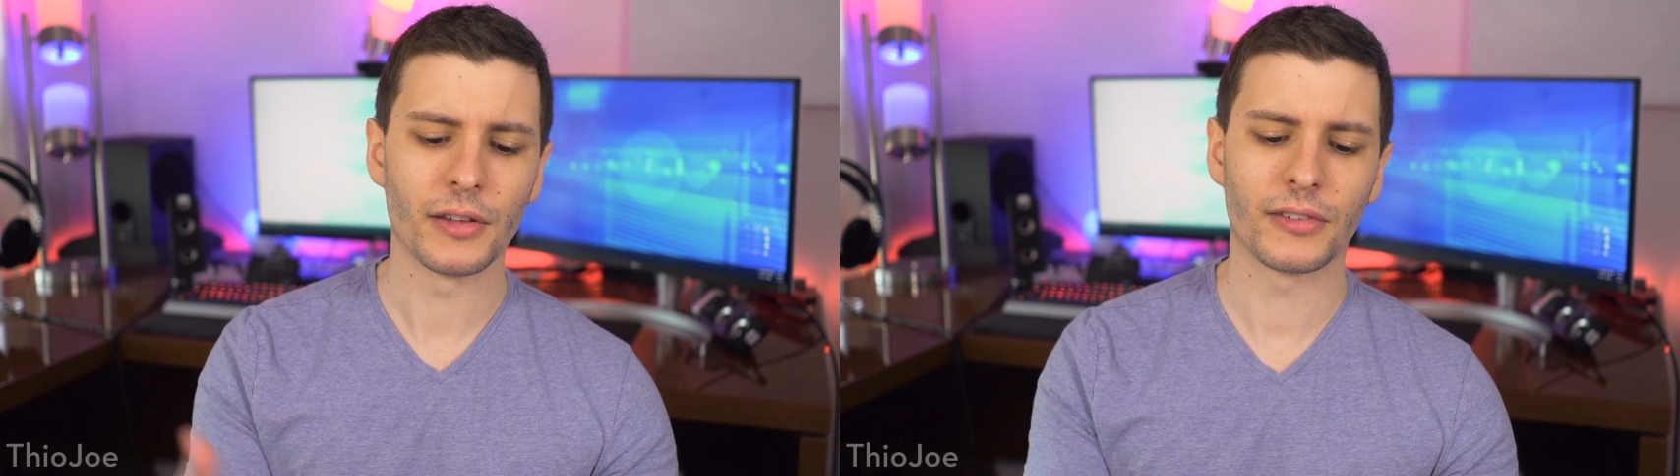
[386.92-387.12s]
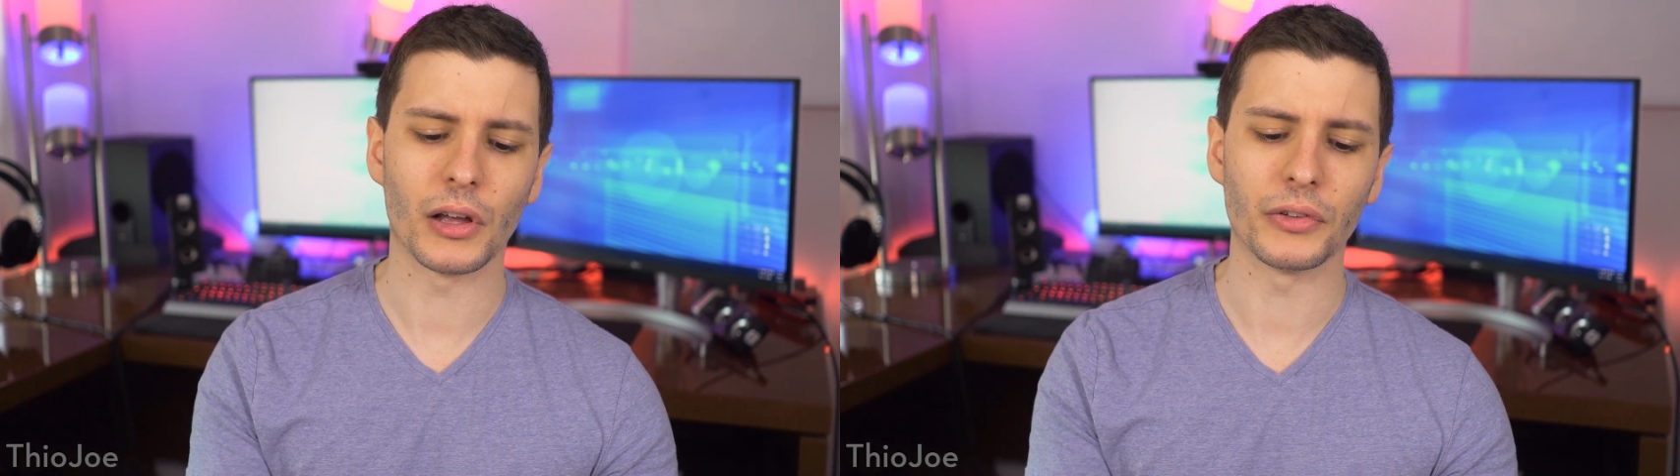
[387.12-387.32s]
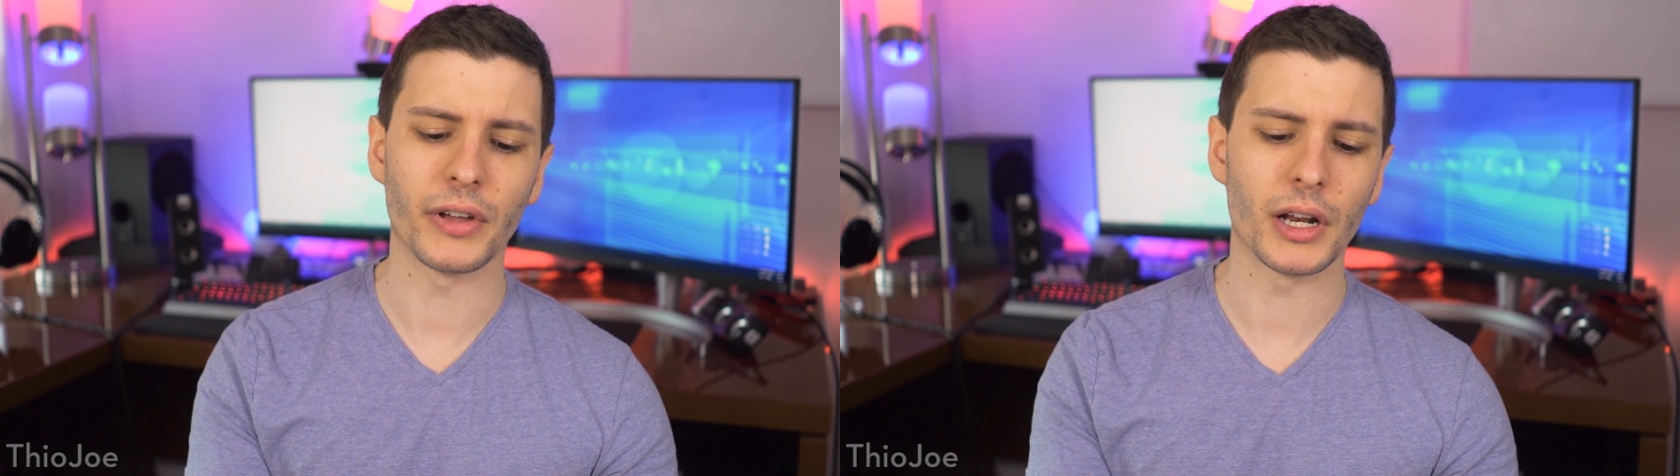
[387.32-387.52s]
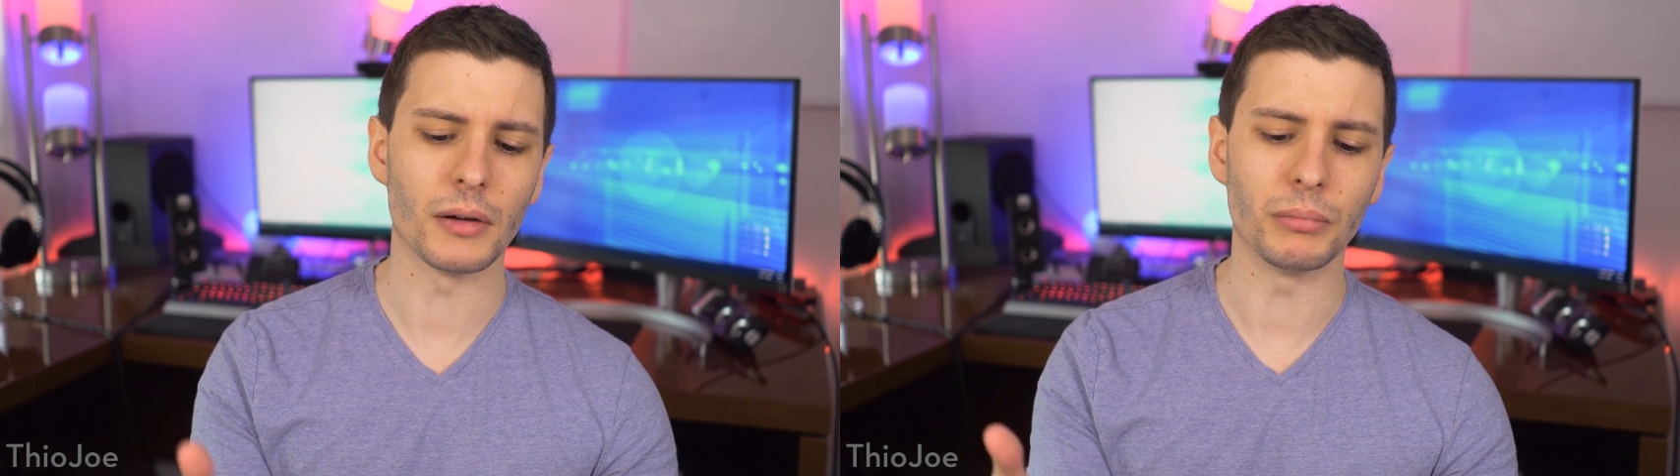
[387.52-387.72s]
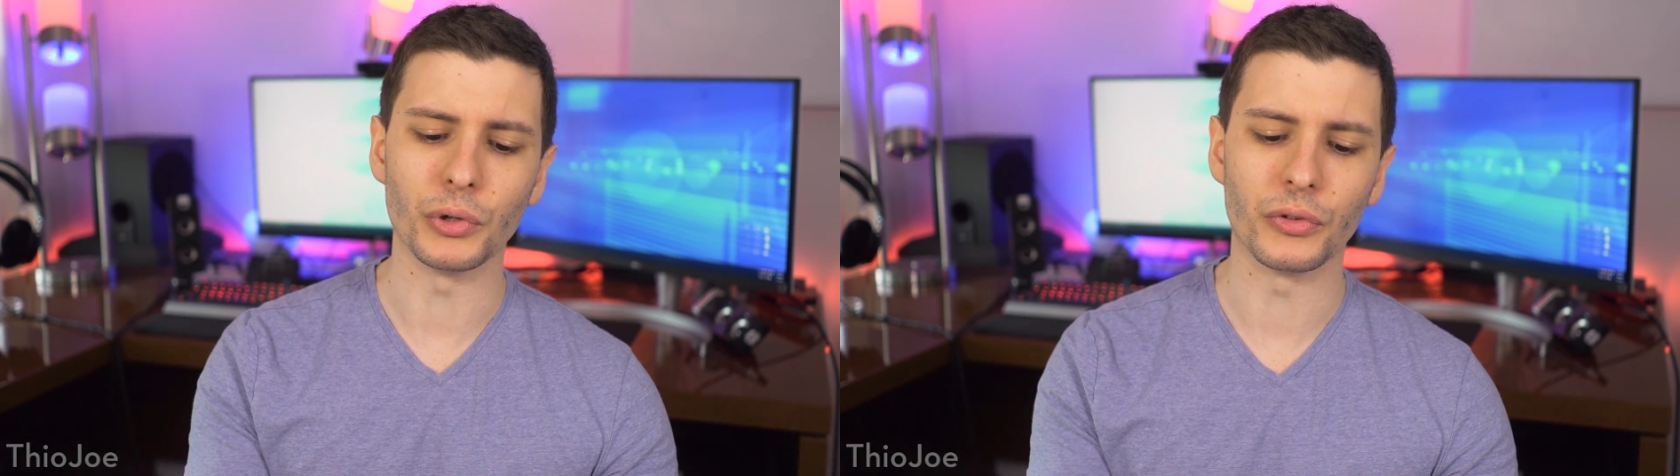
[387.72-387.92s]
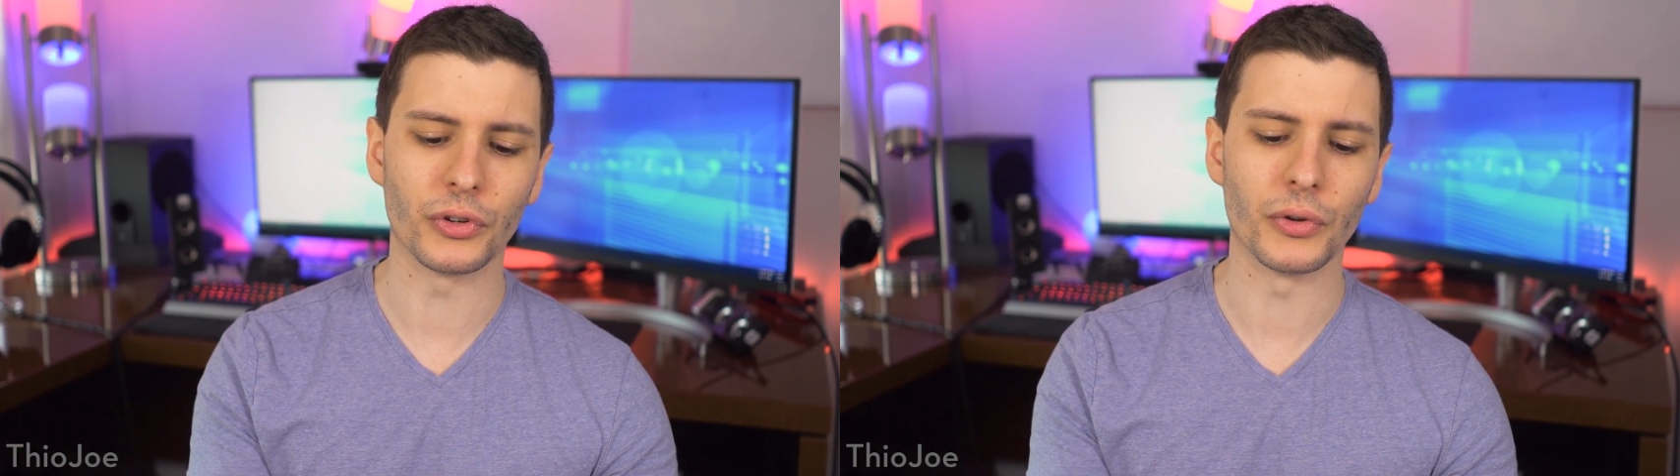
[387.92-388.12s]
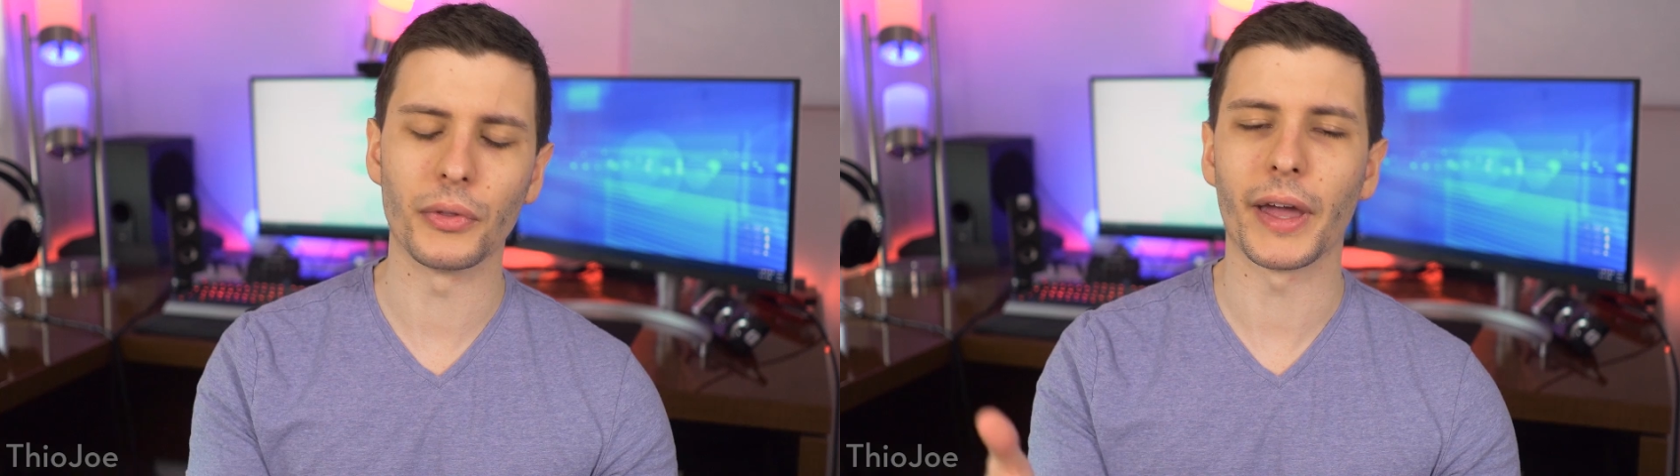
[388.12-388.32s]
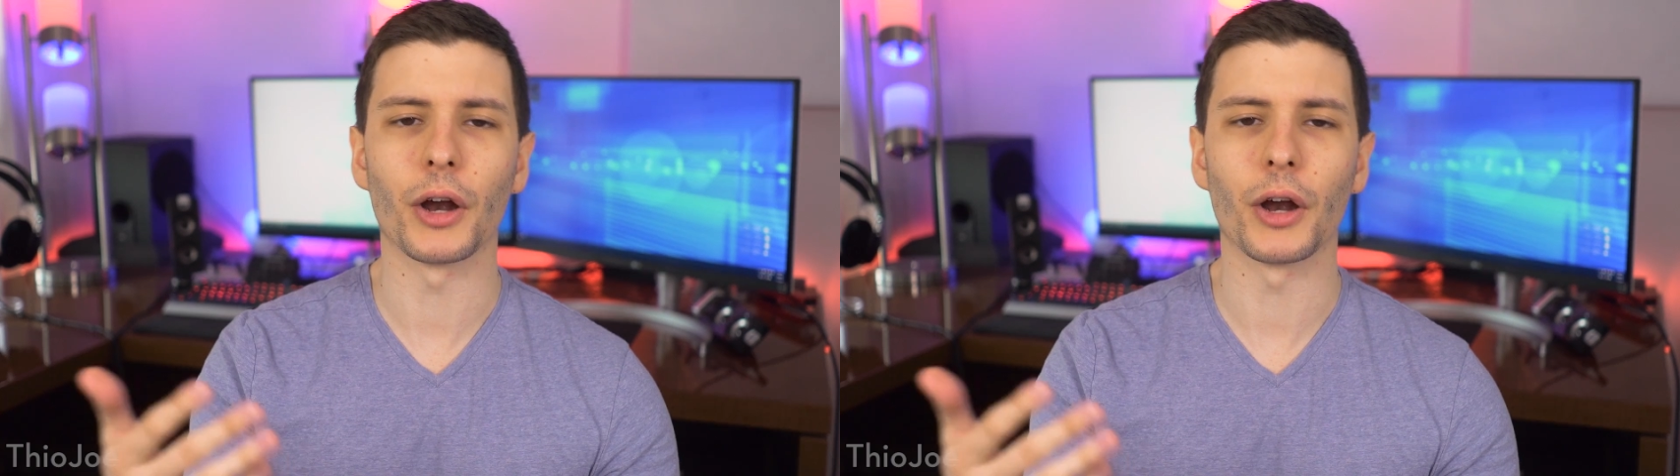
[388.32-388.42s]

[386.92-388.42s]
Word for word: cell data, Bluetooth,